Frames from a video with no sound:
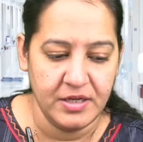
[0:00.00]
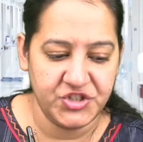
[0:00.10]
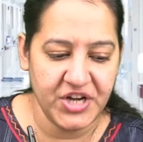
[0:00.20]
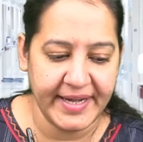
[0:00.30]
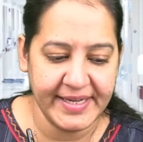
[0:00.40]

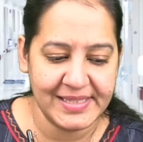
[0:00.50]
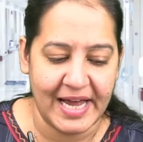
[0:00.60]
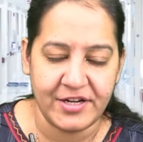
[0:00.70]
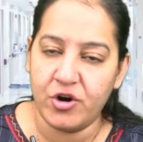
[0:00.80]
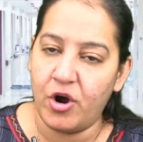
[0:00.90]
Chinese
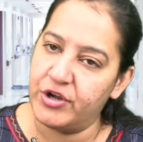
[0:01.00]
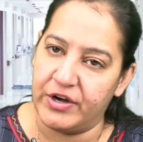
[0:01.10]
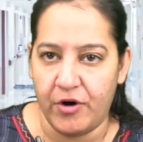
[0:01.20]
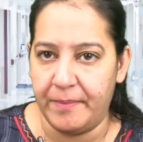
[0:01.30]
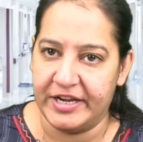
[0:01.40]
letter or
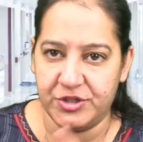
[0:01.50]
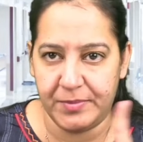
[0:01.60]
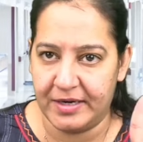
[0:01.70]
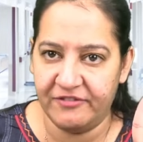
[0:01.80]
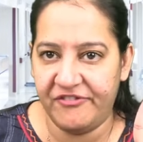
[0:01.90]
cuneiform
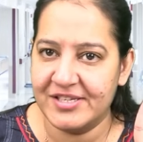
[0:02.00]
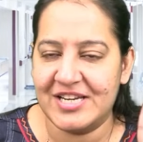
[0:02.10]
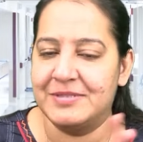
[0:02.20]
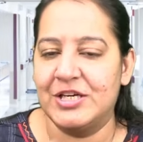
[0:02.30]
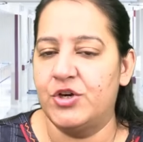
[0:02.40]
arrangement. The
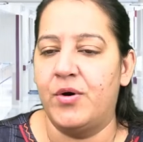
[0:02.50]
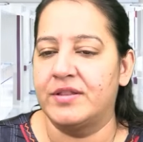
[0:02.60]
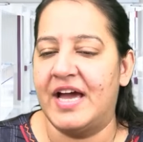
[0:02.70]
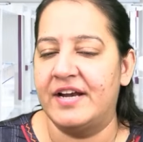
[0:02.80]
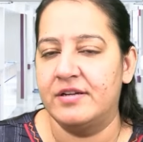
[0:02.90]
first MCQ
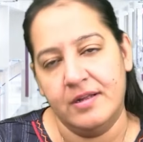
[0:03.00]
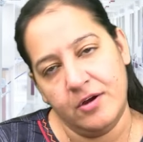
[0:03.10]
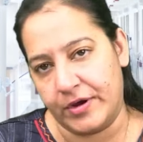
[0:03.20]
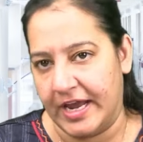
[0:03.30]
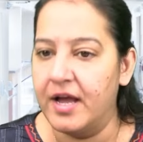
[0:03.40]
on that.
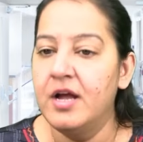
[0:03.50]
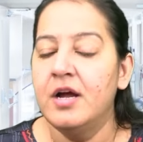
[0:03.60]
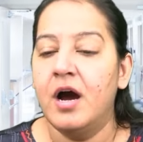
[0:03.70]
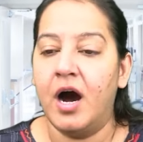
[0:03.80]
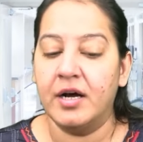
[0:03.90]
Okay.
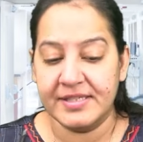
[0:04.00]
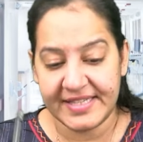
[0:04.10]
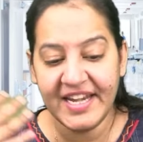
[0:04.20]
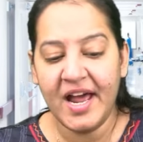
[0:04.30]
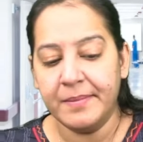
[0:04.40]
The
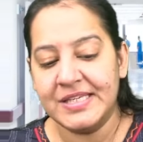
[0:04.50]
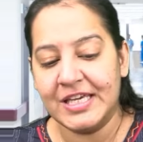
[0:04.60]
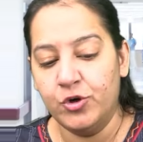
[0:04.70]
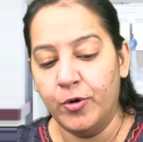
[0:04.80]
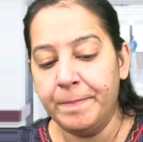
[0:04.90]
second
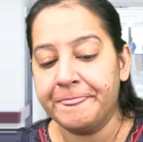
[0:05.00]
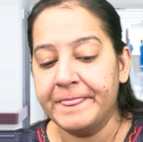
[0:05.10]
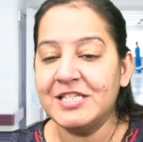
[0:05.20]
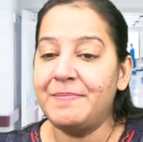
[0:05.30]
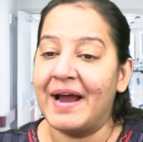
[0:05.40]
MCQ,
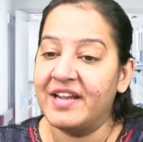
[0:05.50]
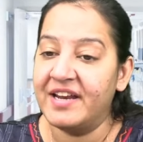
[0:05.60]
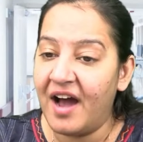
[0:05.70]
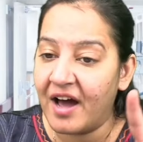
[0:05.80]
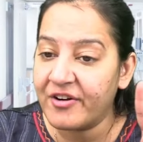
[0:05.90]
these
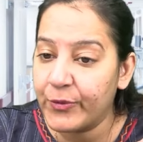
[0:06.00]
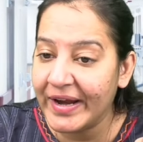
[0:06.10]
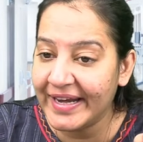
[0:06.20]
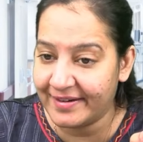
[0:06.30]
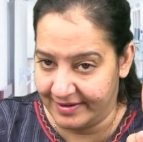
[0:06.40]
bacteria are
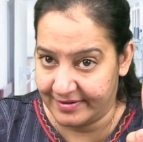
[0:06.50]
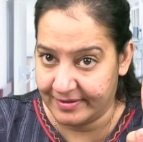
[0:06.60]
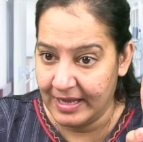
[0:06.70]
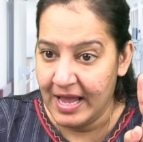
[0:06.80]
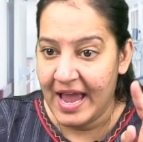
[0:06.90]
green color.